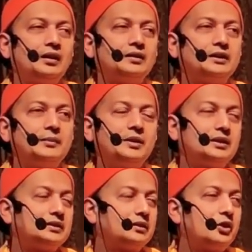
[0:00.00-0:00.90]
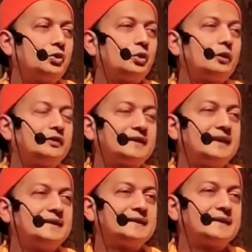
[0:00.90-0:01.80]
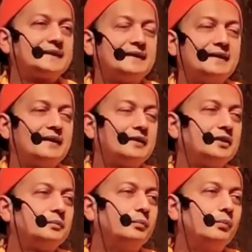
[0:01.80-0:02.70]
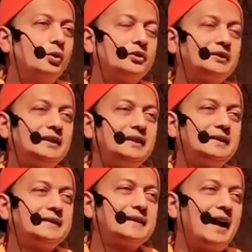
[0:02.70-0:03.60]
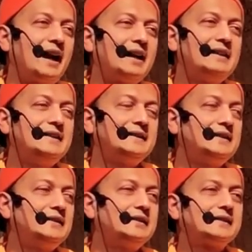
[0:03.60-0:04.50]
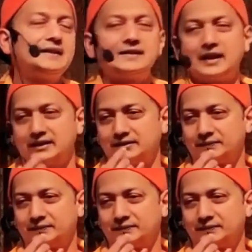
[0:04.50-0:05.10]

Damah, control of the senses. Mostly it is eyes, ears and tongue.